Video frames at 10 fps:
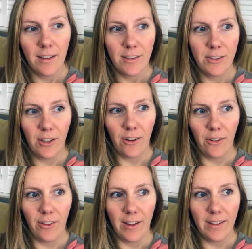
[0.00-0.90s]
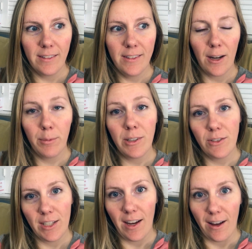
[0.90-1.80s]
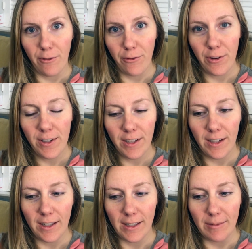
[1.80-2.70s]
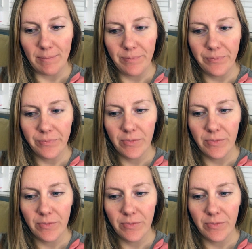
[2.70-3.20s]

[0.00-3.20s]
So like WTF.